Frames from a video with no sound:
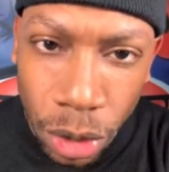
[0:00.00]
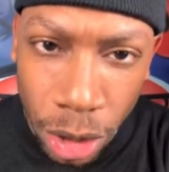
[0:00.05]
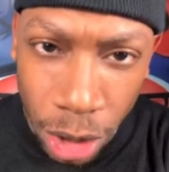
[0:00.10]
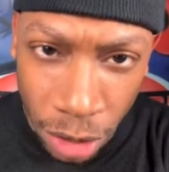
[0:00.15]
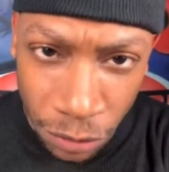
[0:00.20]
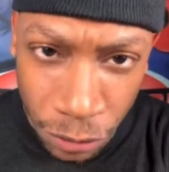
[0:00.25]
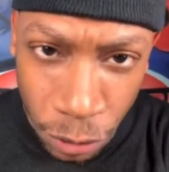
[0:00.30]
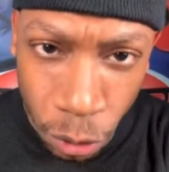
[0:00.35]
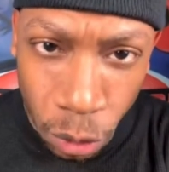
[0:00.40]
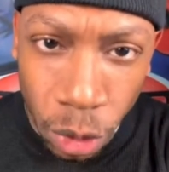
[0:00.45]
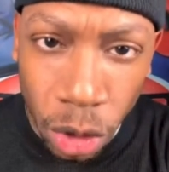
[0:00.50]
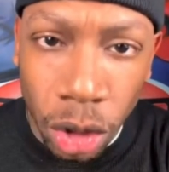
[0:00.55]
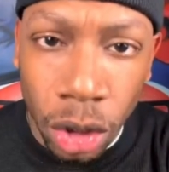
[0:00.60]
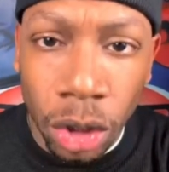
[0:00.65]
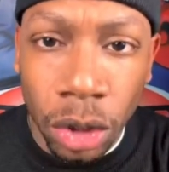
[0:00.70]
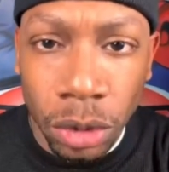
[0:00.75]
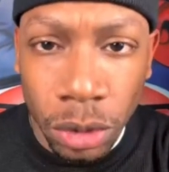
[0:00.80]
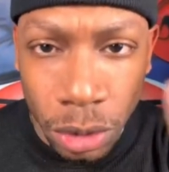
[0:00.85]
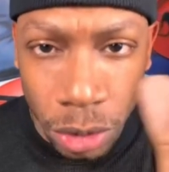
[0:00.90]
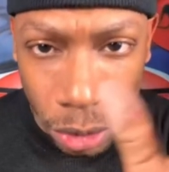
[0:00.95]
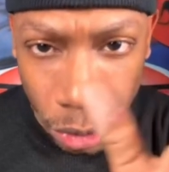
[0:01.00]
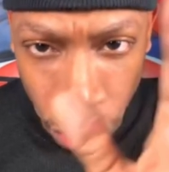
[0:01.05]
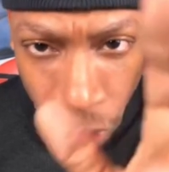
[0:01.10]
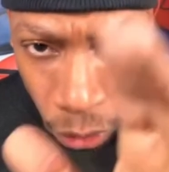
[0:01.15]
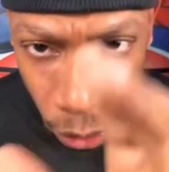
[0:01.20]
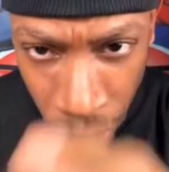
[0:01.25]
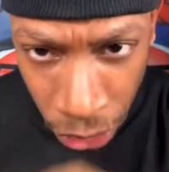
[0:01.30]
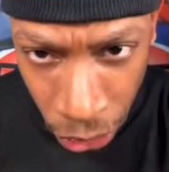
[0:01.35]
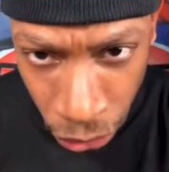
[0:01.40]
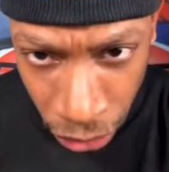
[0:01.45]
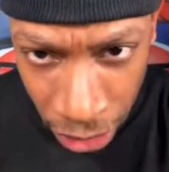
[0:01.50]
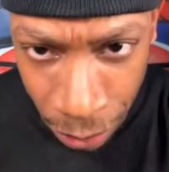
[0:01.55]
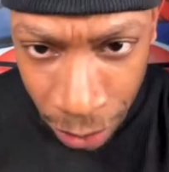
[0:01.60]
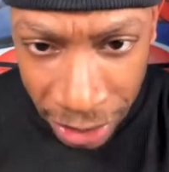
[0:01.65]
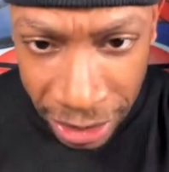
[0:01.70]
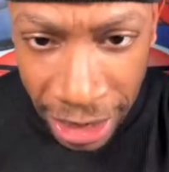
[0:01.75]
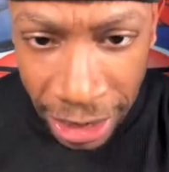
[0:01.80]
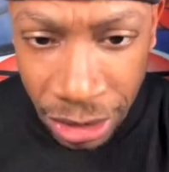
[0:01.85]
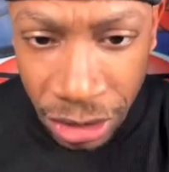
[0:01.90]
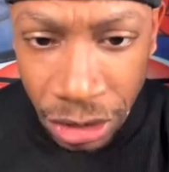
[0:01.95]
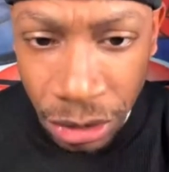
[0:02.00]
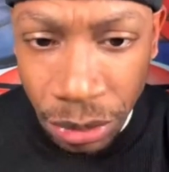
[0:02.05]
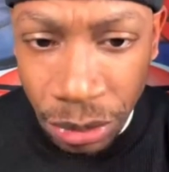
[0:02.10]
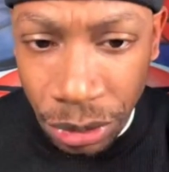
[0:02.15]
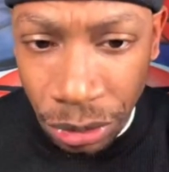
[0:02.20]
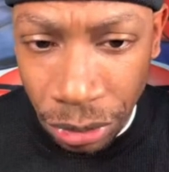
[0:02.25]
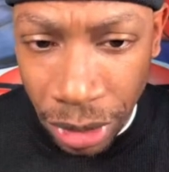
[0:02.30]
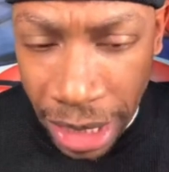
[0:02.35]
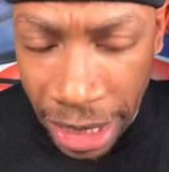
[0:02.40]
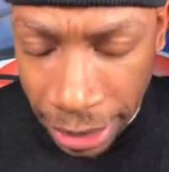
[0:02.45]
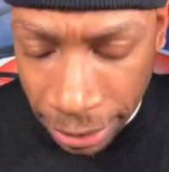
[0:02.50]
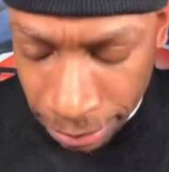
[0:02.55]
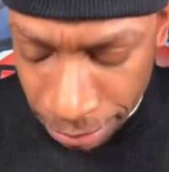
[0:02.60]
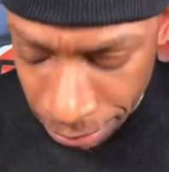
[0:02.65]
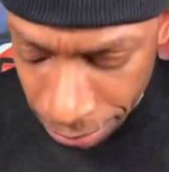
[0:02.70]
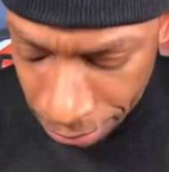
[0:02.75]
of the world. You would agree with that too, correct?